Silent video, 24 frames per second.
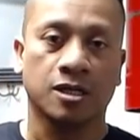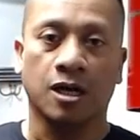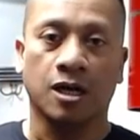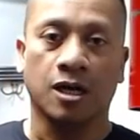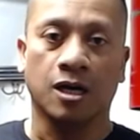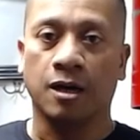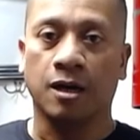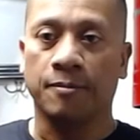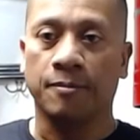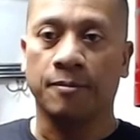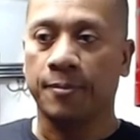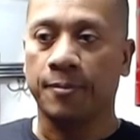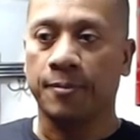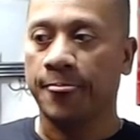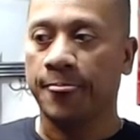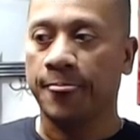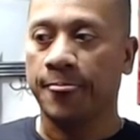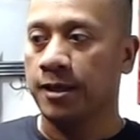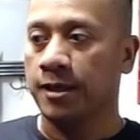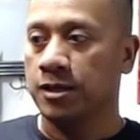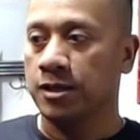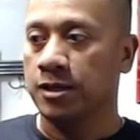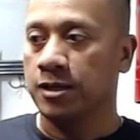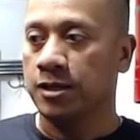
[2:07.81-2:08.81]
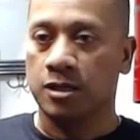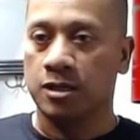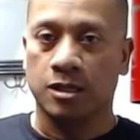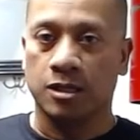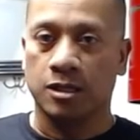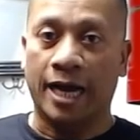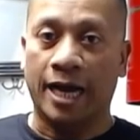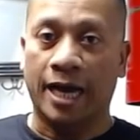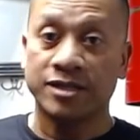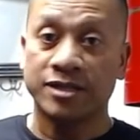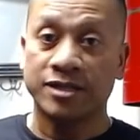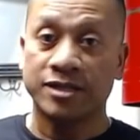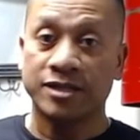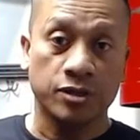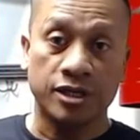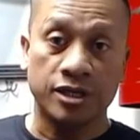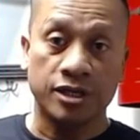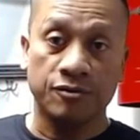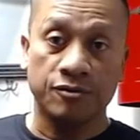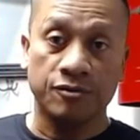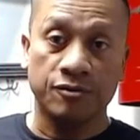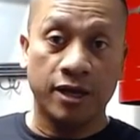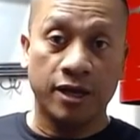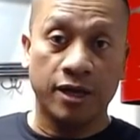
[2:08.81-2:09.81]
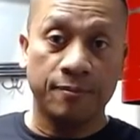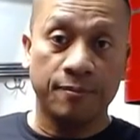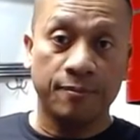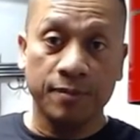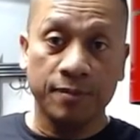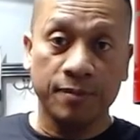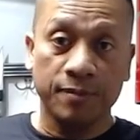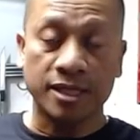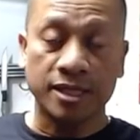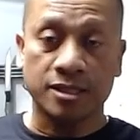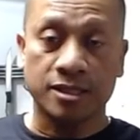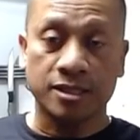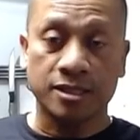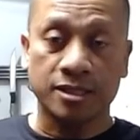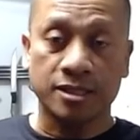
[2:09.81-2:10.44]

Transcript: Um, I don't eat red meat.